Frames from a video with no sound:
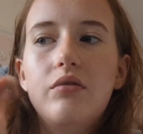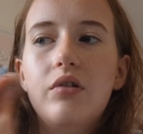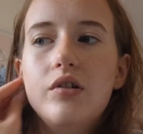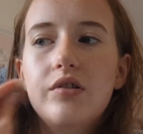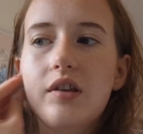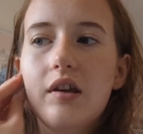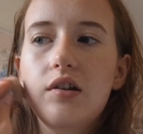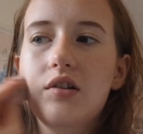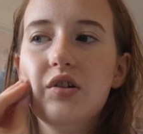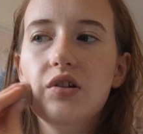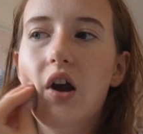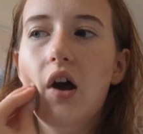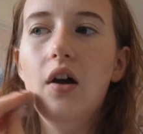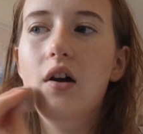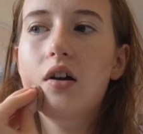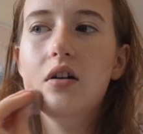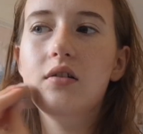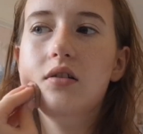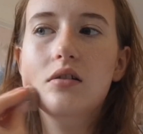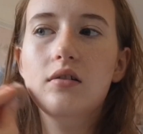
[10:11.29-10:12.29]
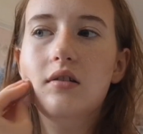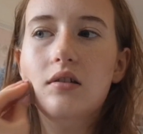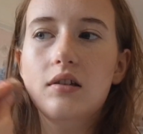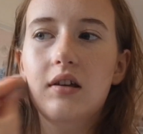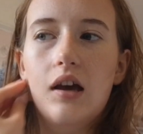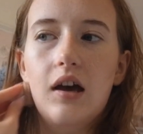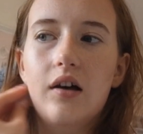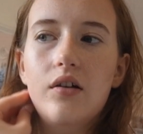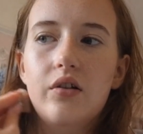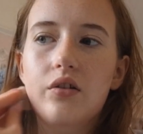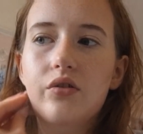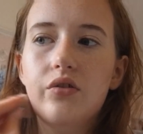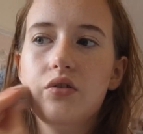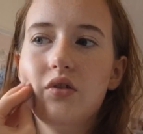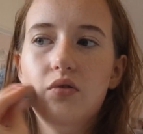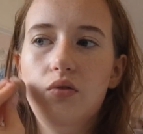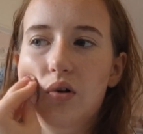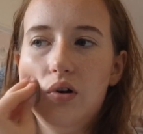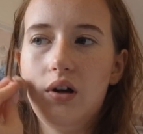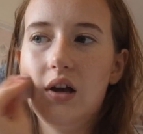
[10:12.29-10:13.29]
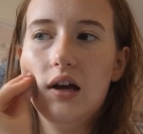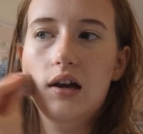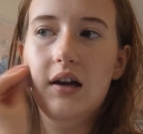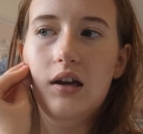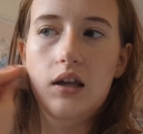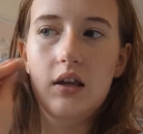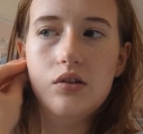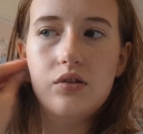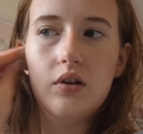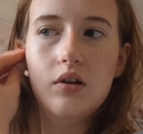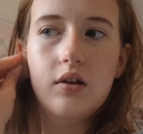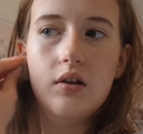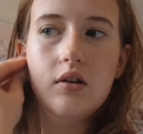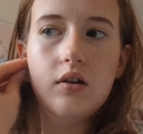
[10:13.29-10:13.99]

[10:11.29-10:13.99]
rosacea girls or guys